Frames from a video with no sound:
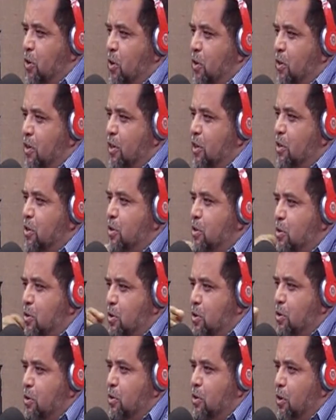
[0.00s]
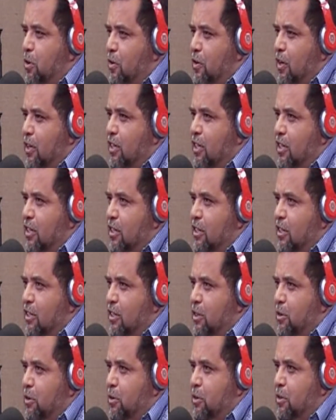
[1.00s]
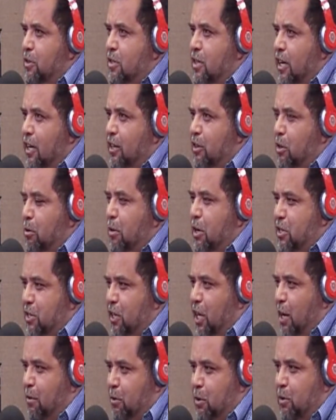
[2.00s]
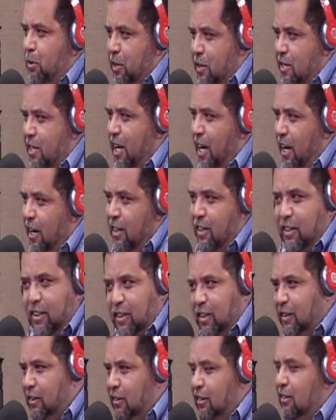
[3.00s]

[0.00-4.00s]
do you think you take too much time to decide?